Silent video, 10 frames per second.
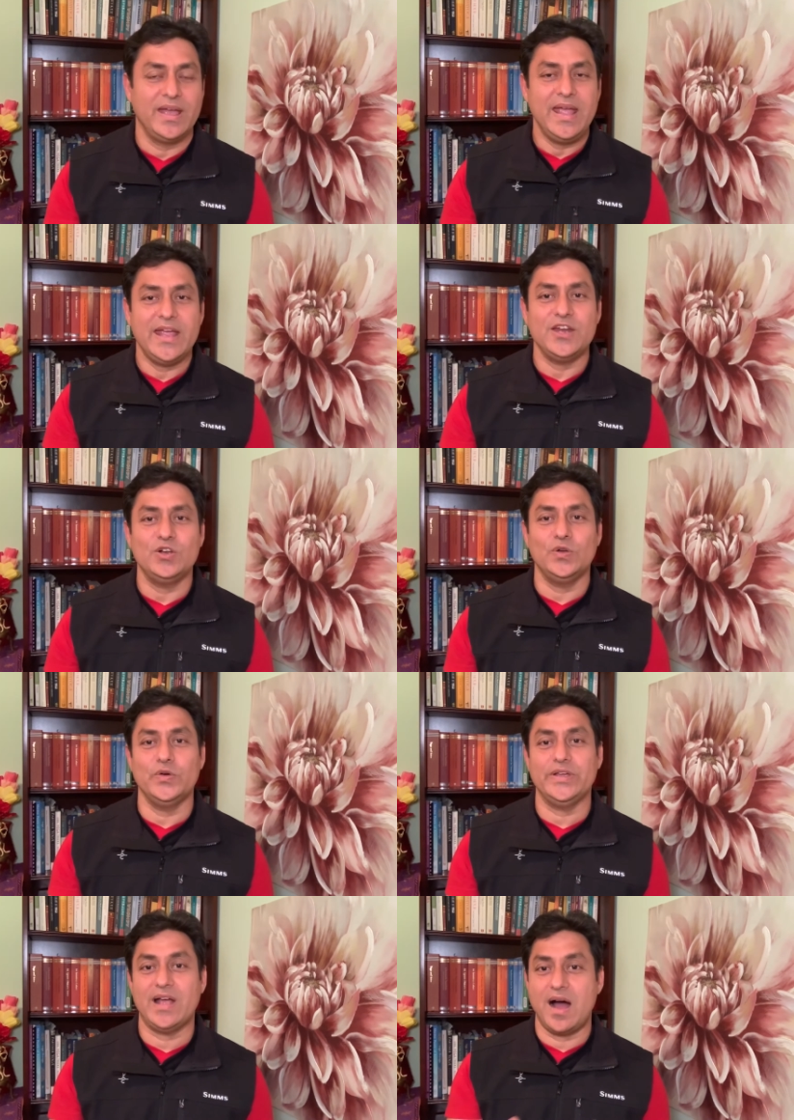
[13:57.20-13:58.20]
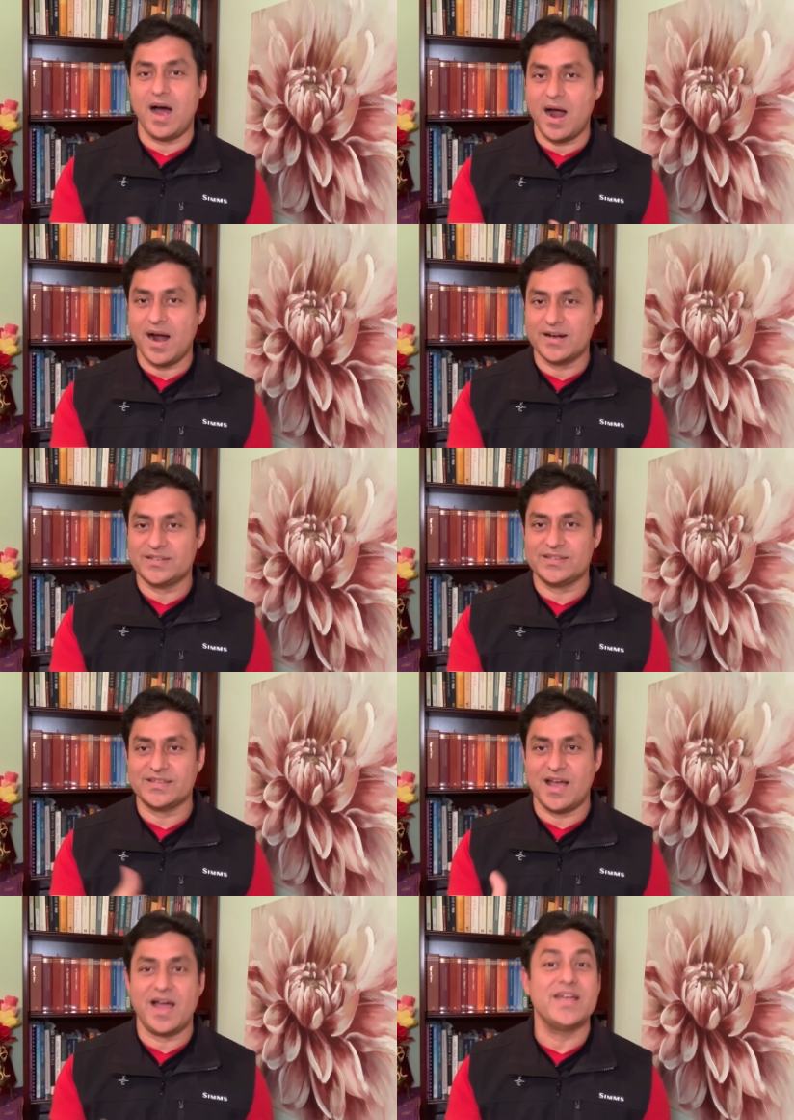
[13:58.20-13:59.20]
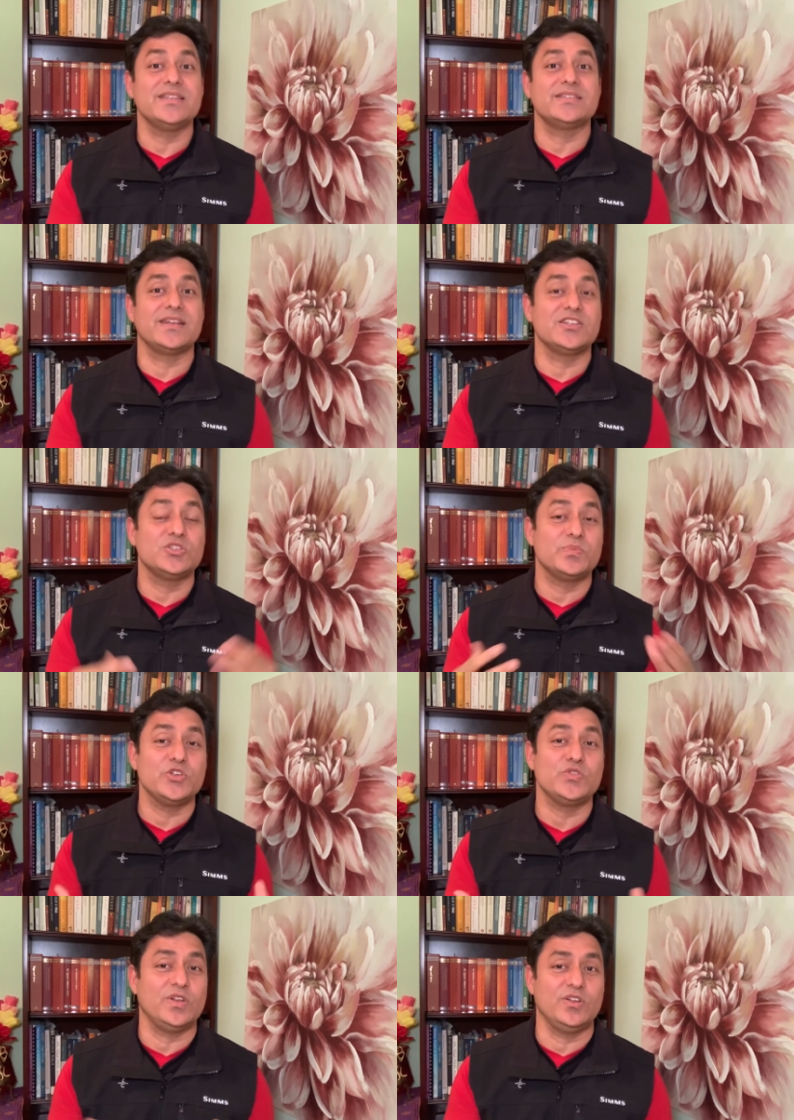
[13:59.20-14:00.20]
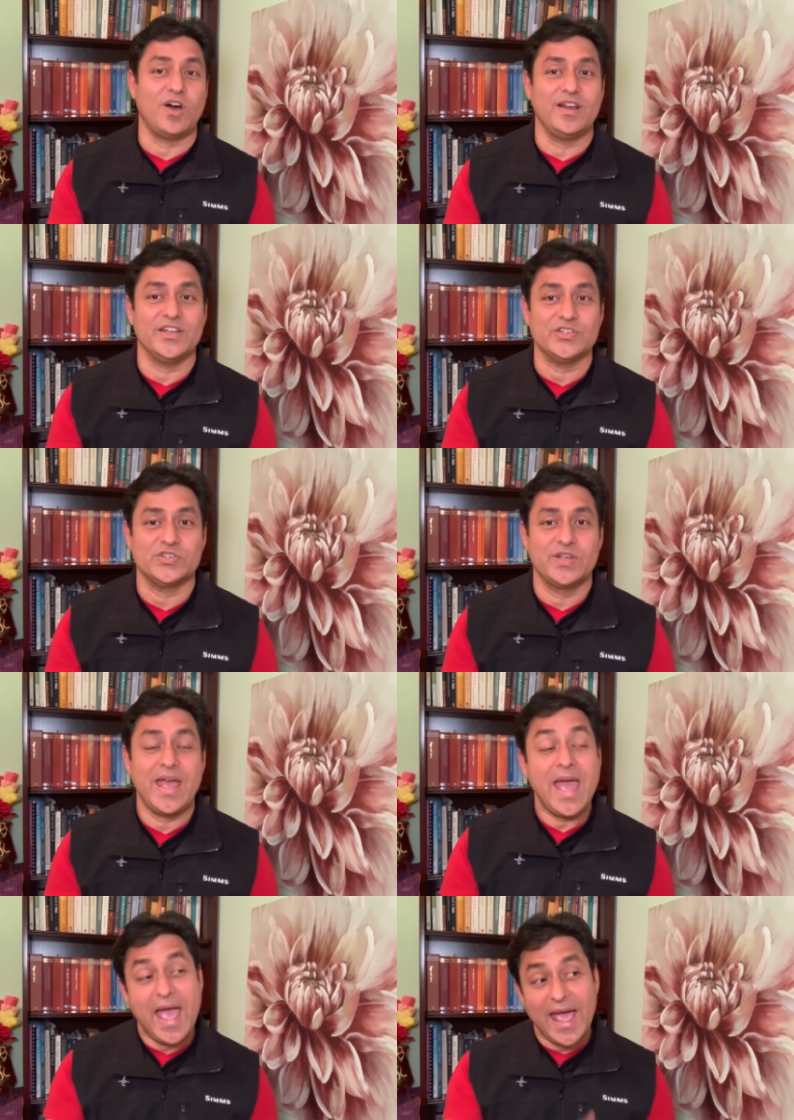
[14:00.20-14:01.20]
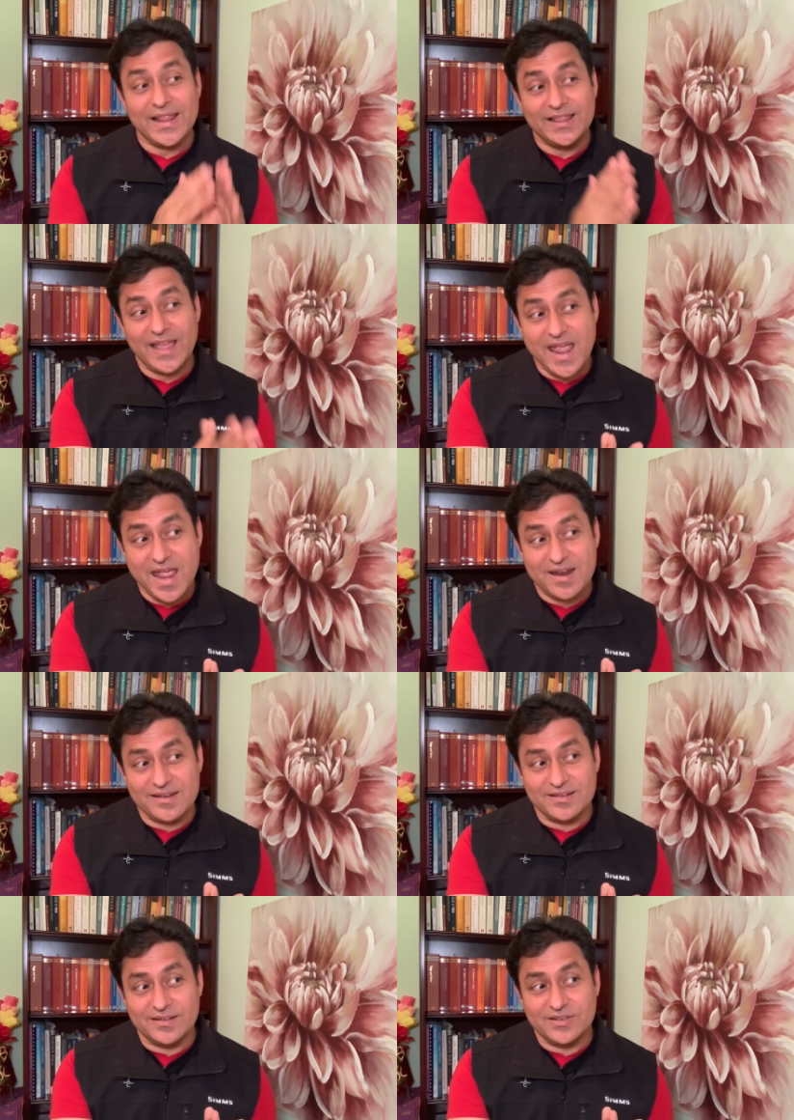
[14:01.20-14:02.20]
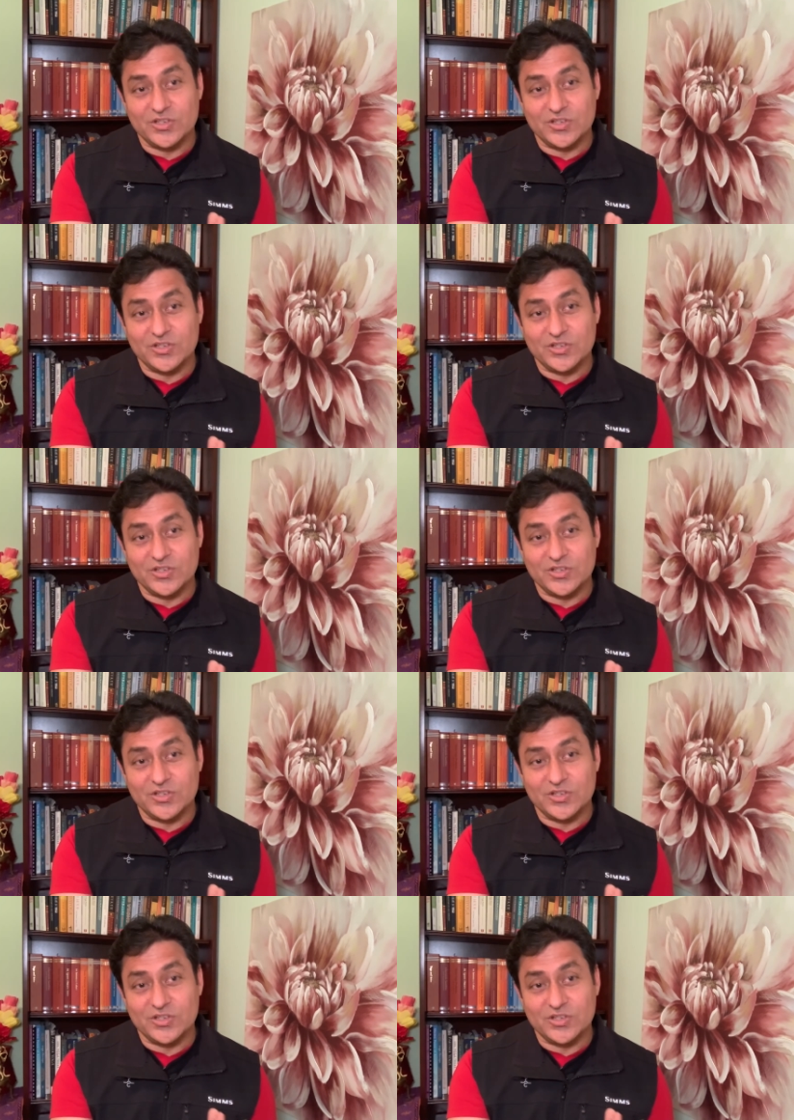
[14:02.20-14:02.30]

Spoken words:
including arts, science, and spiritual knowledge. And then she